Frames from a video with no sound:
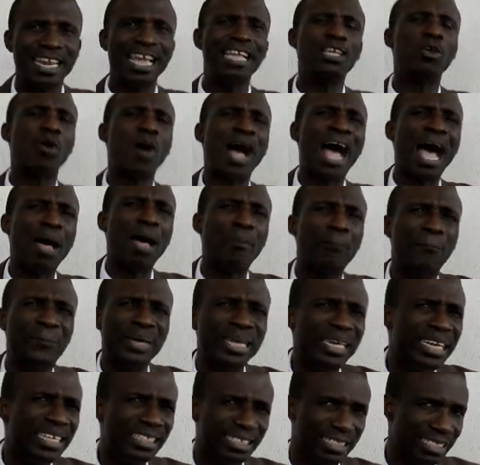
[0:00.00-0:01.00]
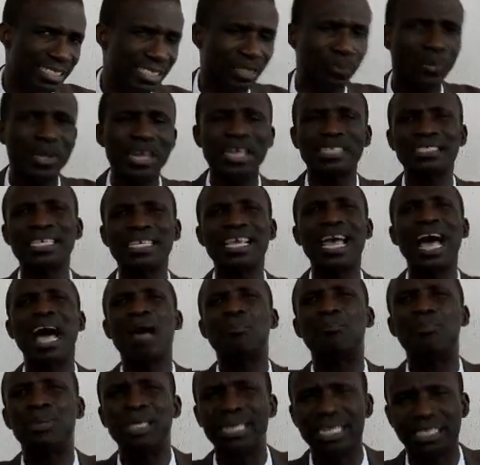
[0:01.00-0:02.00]
Then your abilities. When I say
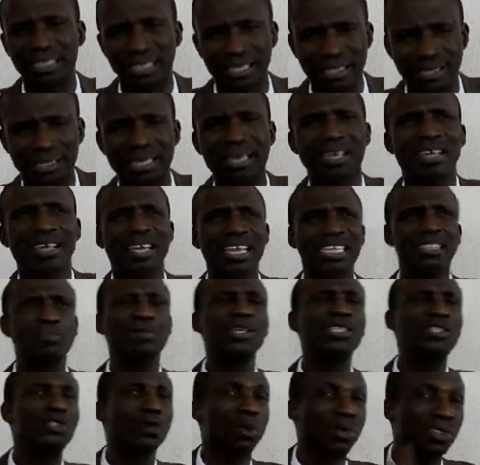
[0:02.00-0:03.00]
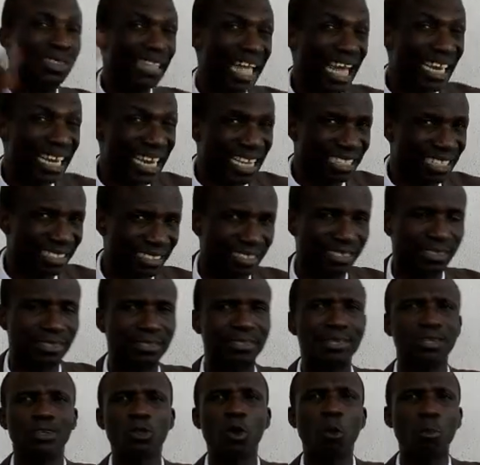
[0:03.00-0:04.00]
abilities, it means your
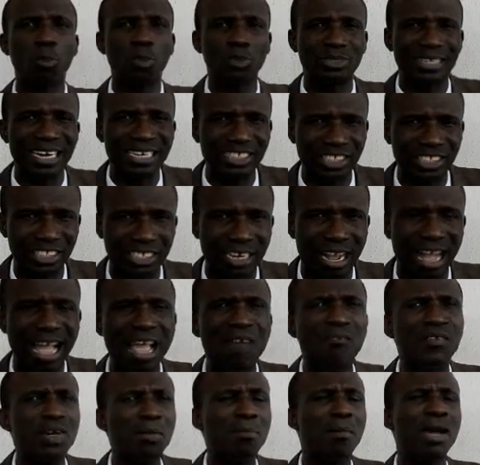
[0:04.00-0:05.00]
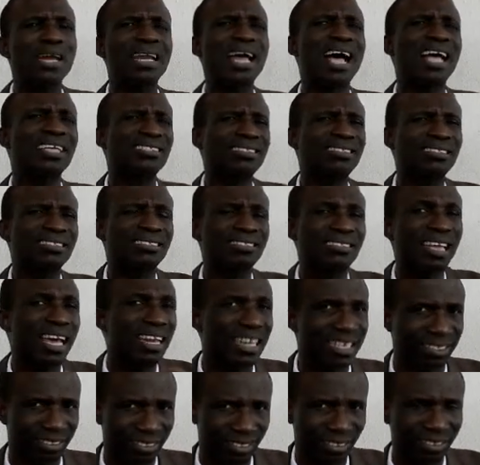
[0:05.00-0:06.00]
talents, your potential. Every man has
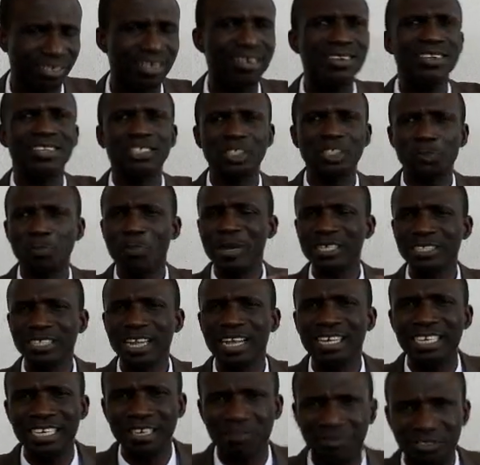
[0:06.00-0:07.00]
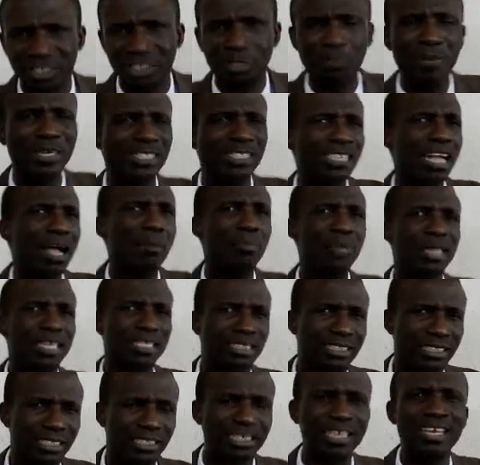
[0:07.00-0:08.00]
talents, special gifts, special
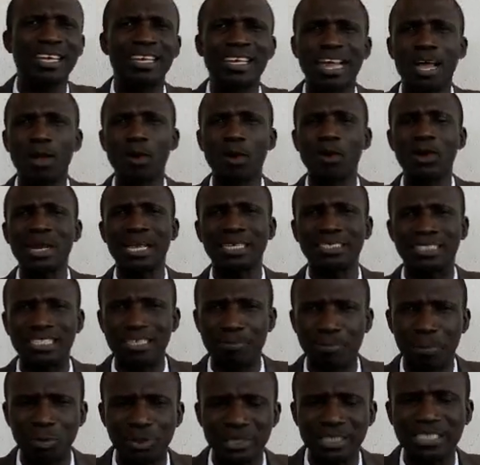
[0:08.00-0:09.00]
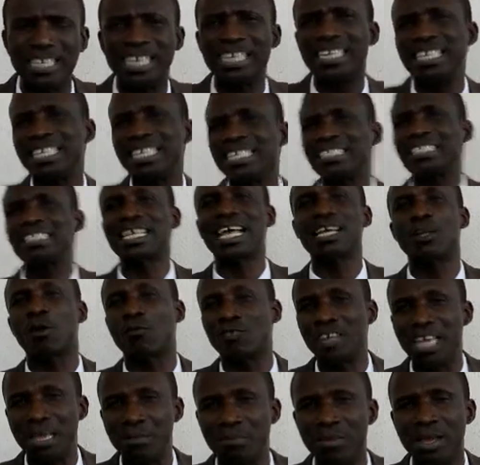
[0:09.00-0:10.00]
abilities that God has deposited inside
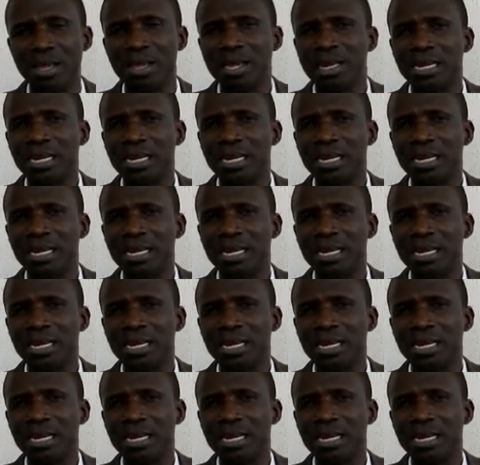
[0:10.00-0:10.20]
of them.